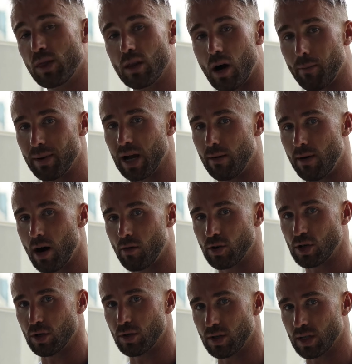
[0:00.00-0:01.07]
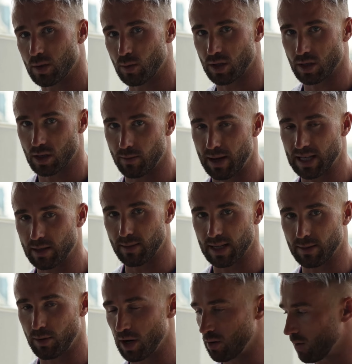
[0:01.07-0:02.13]
our B M R reduces, which is our basal
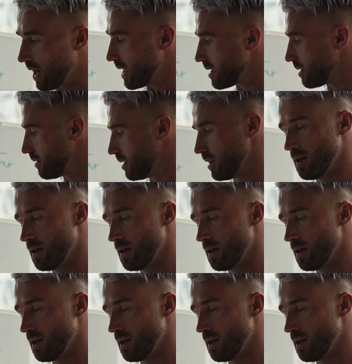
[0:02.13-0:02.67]
metabolic rate.